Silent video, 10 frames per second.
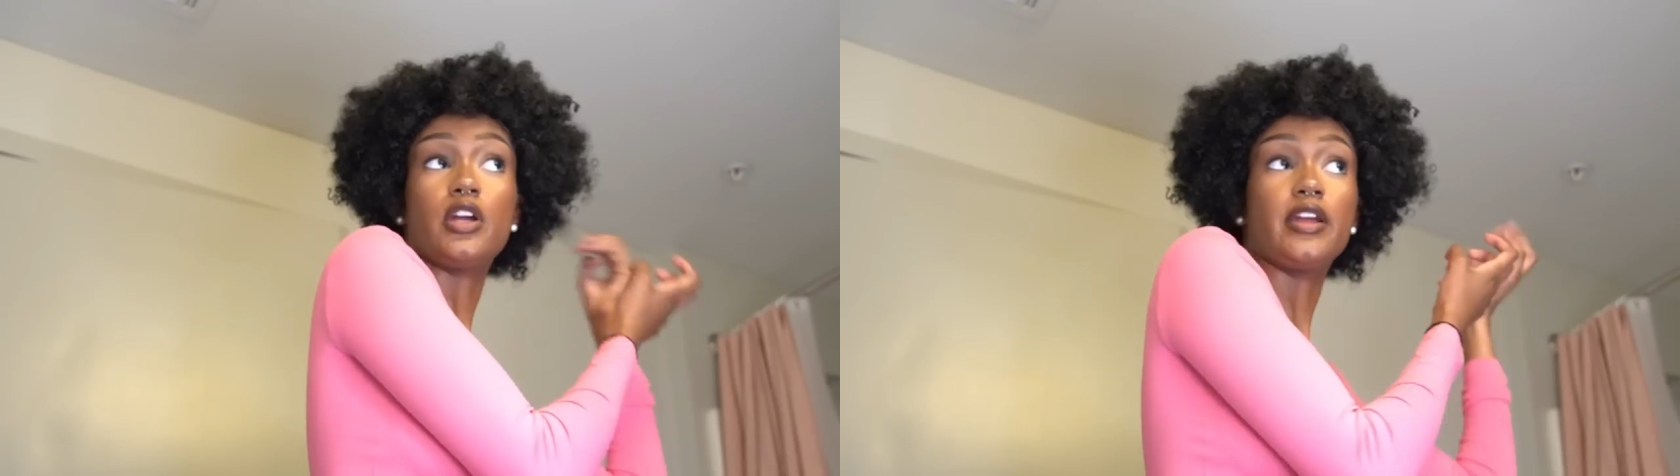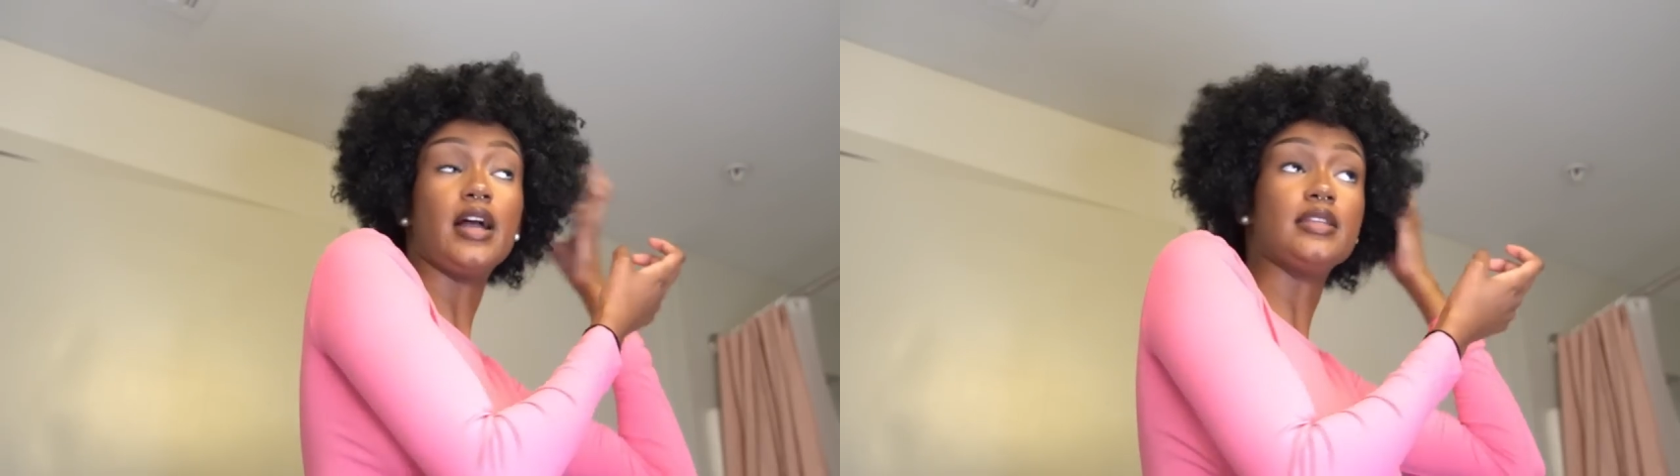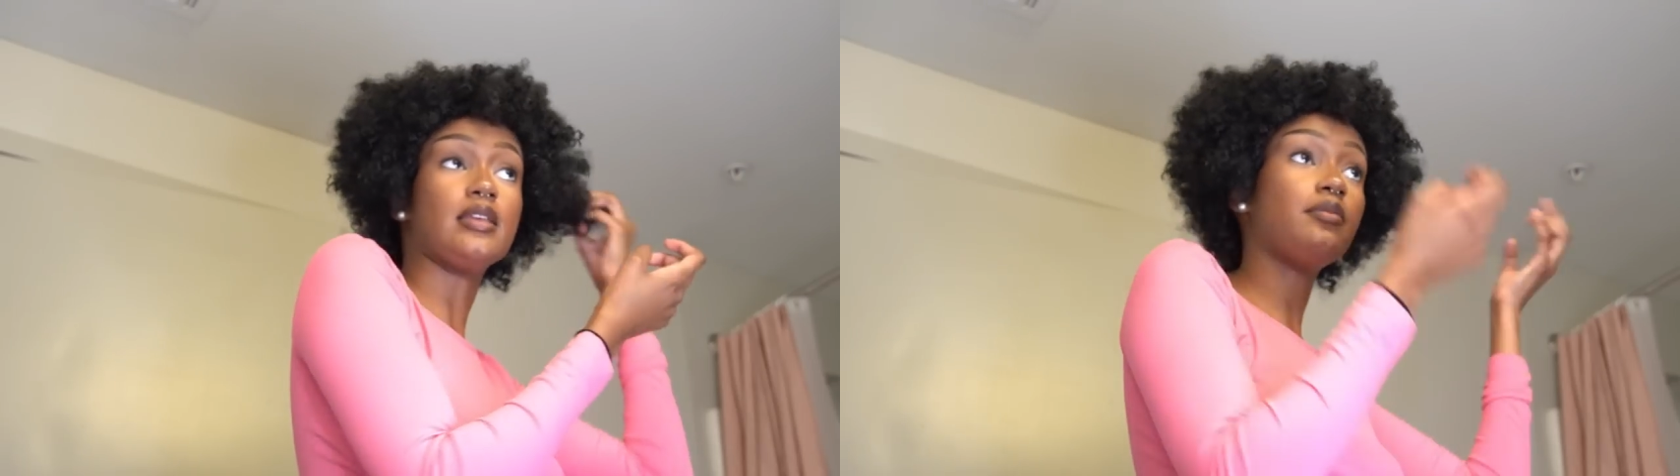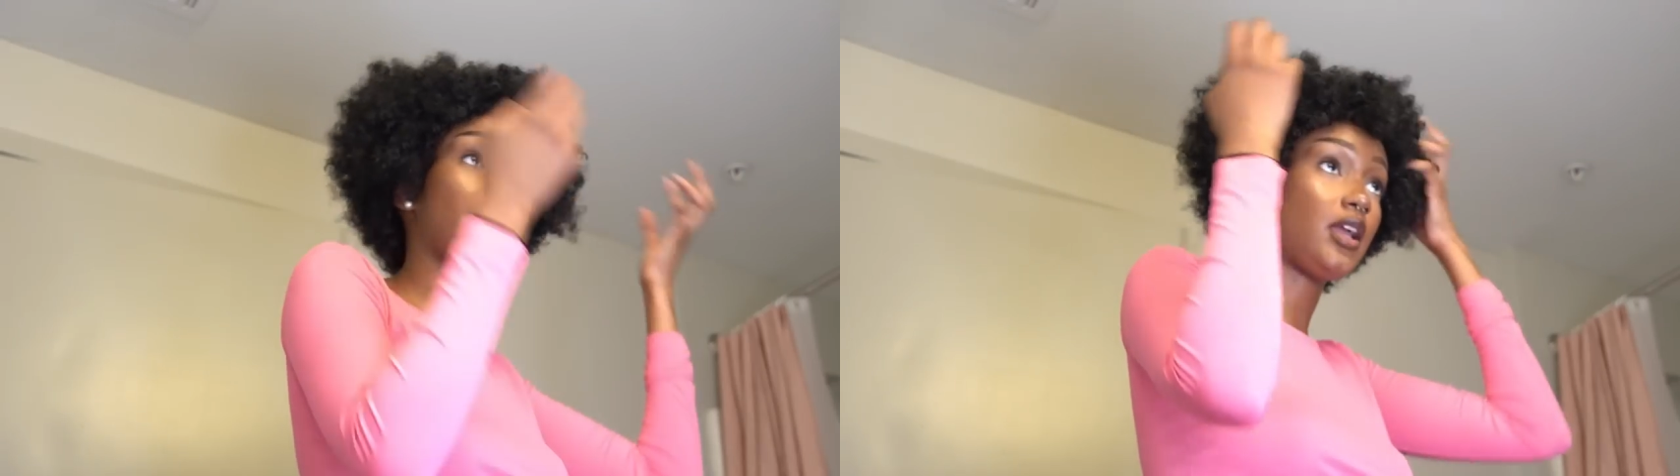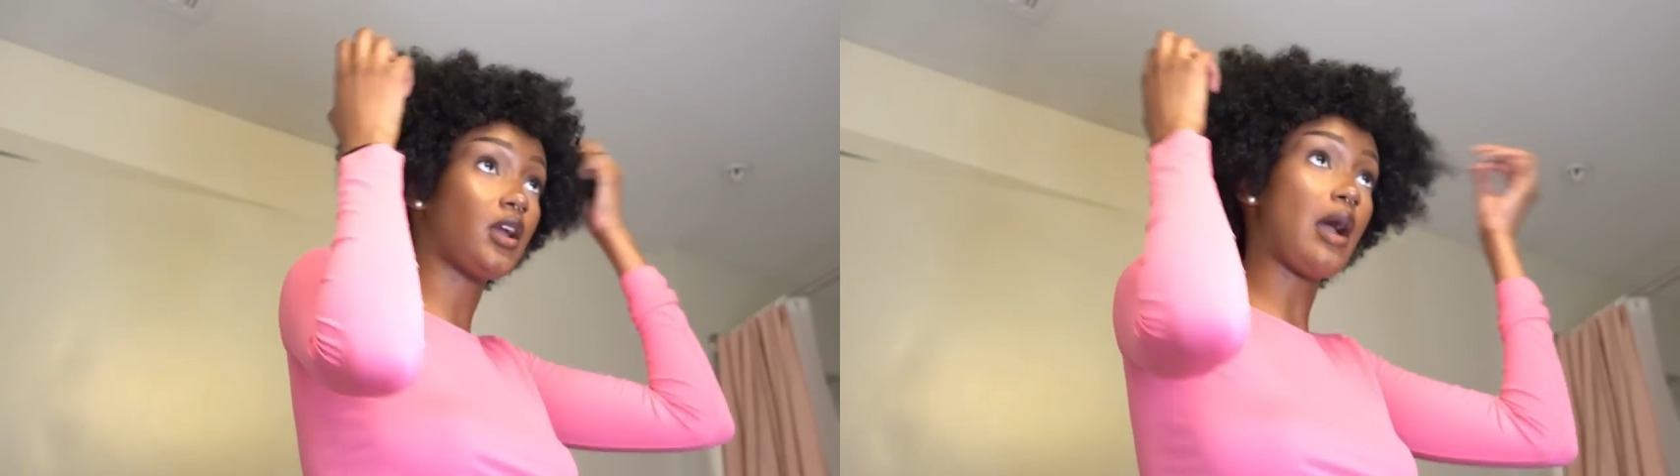Sorry guys, I'm
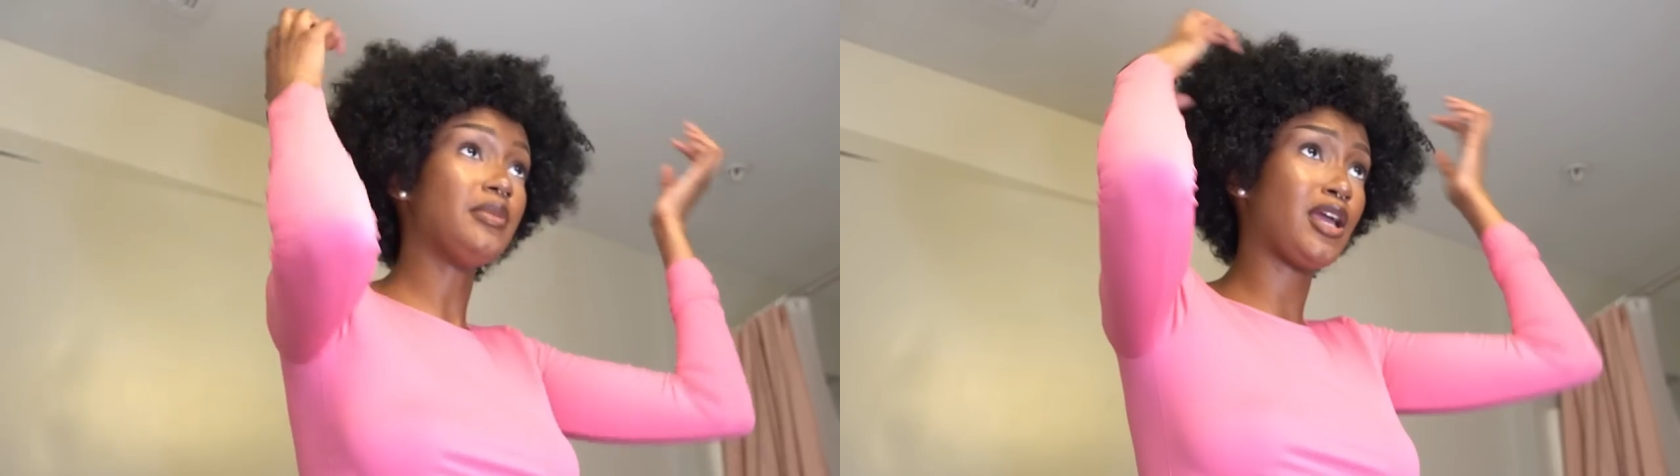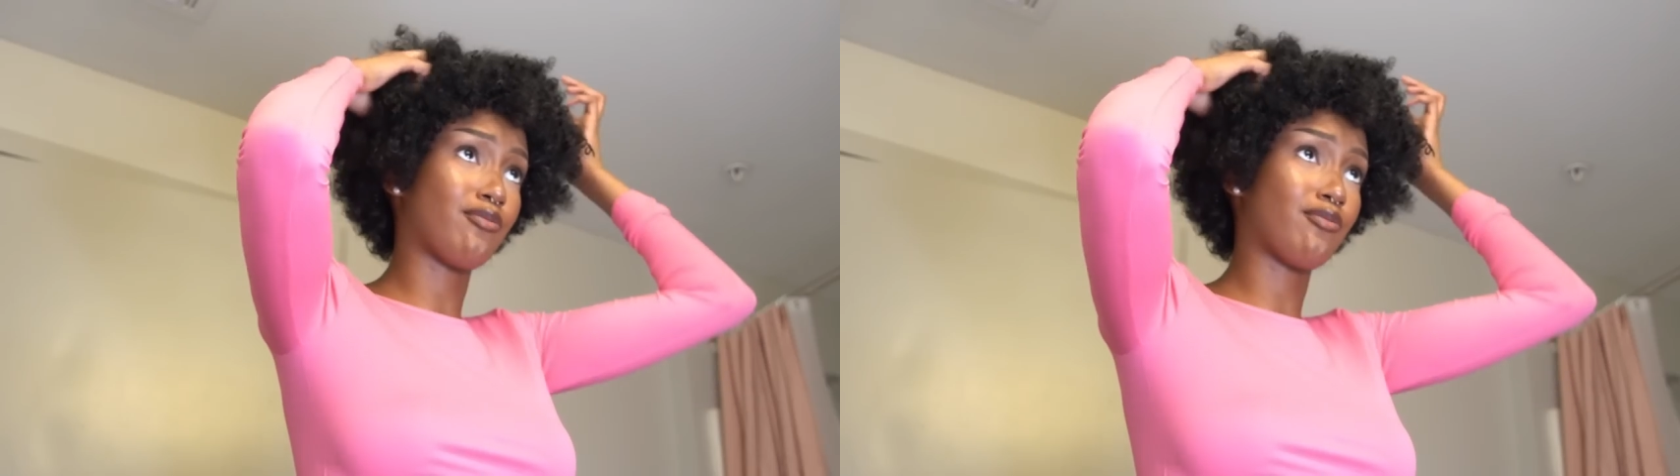like